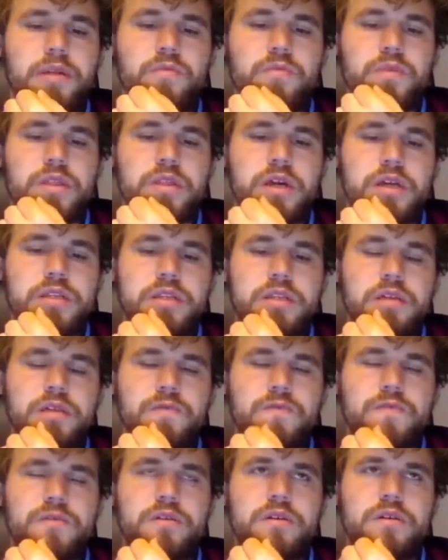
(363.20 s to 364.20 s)
with knight
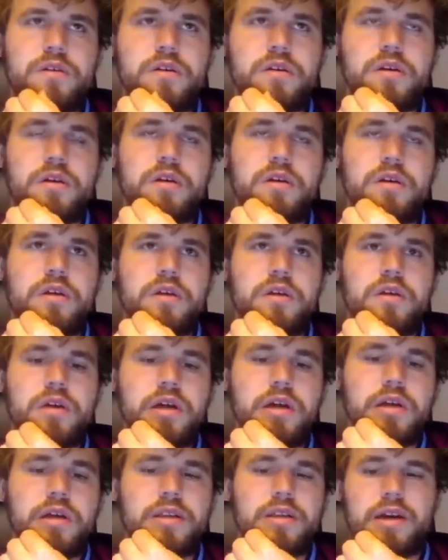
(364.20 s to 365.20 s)
d4.
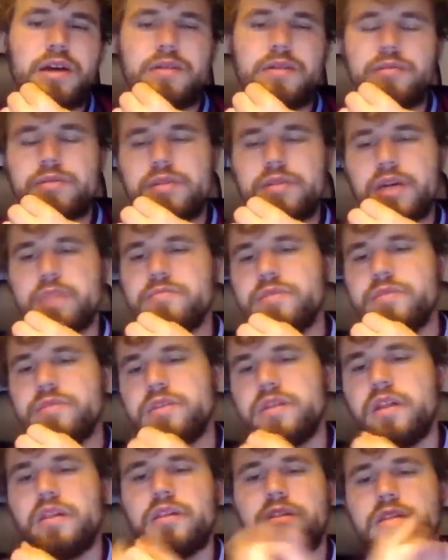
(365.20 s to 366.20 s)
And I'm
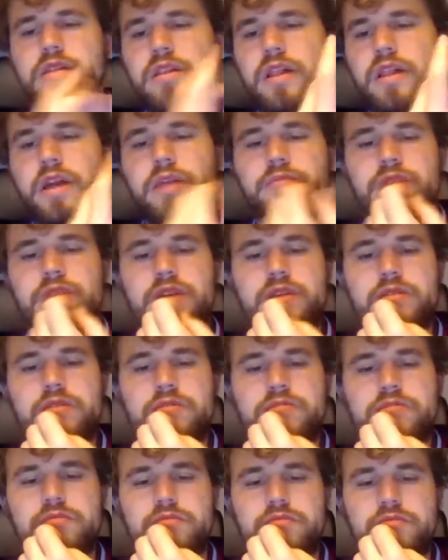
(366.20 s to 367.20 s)
still
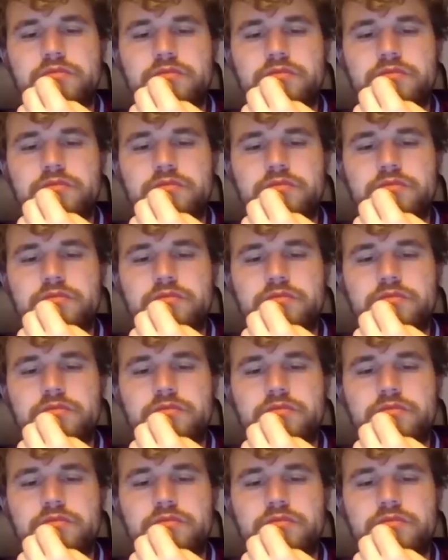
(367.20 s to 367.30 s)
claiming,